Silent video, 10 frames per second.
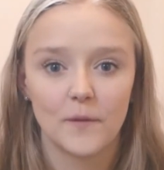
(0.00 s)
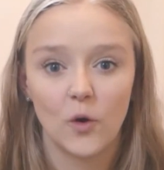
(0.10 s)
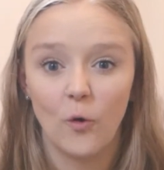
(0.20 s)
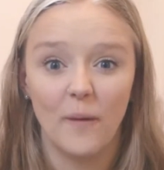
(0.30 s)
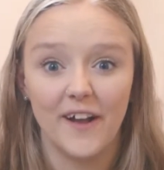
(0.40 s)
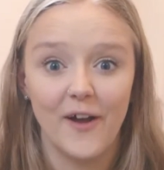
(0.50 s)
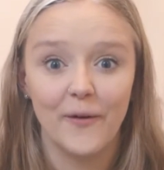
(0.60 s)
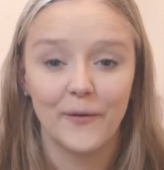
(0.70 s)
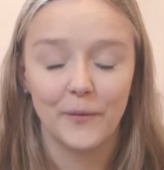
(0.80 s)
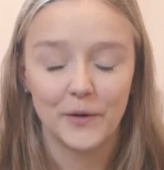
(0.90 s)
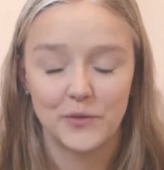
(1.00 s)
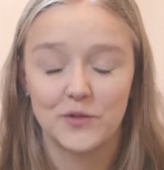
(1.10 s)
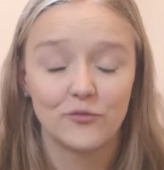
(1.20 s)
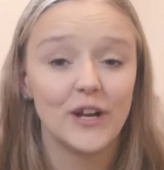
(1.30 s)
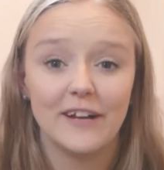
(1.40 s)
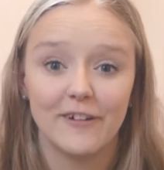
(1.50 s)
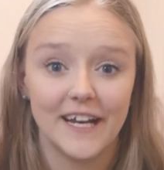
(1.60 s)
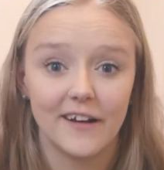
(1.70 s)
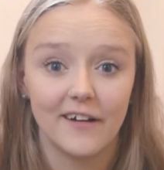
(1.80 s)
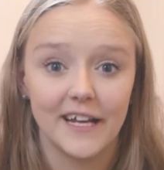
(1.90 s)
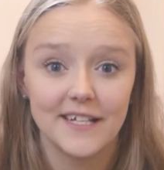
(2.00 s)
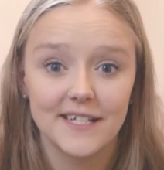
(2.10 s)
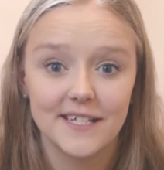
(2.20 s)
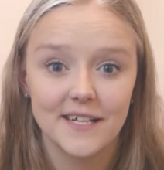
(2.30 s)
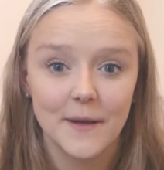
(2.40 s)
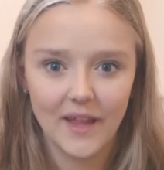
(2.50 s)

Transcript: call my own, which was really, really nice.